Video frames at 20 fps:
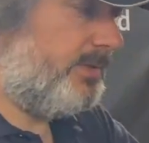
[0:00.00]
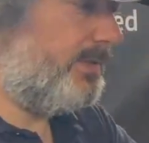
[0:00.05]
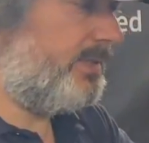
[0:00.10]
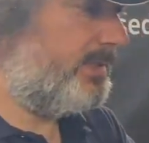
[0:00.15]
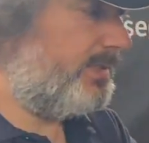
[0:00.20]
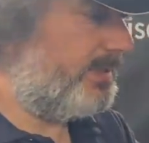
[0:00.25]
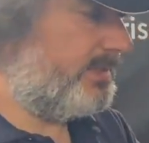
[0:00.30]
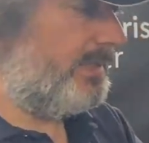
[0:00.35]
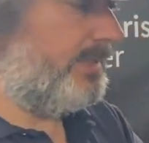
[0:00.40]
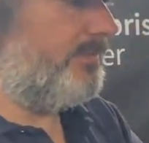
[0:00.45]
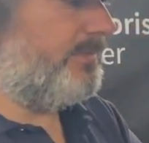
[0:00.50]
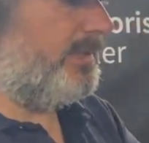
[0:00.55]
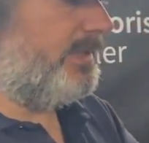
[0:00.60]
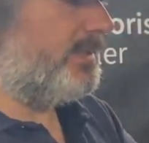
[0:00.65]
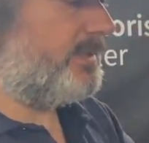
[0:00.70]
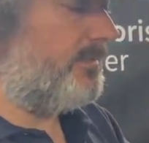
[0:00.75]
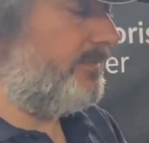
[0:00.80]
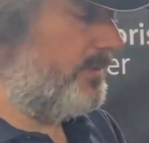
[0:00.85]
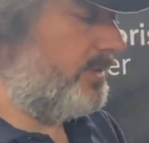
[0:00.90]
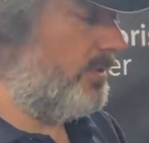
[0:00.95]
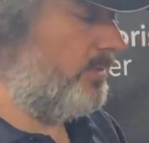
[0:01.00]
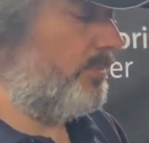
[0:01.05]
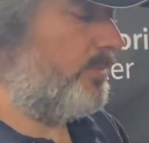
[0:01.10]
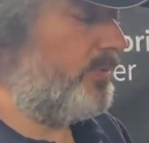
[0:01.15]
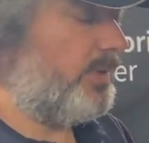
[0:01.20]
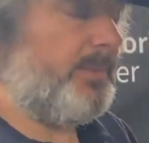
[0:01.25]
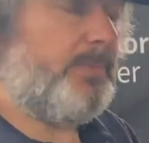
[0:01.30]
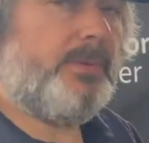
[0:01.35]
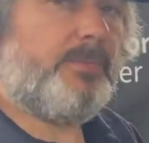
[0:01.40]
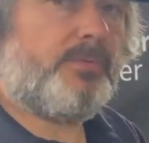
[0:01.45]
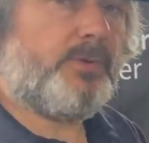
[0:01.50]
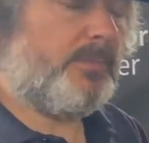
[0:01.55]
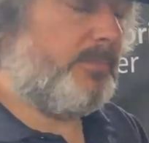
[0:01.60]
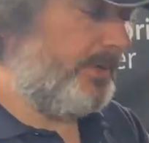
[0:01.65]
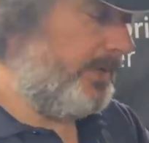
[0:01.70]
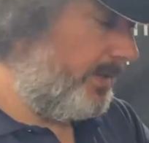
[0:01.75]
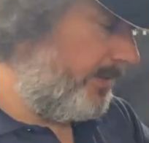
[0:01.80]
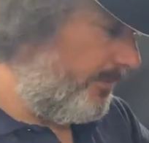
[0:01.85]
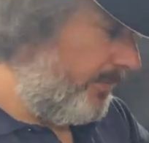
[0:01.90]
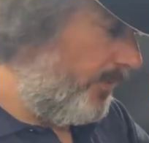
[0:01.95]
And it's the same with this. If you don't prep it properly,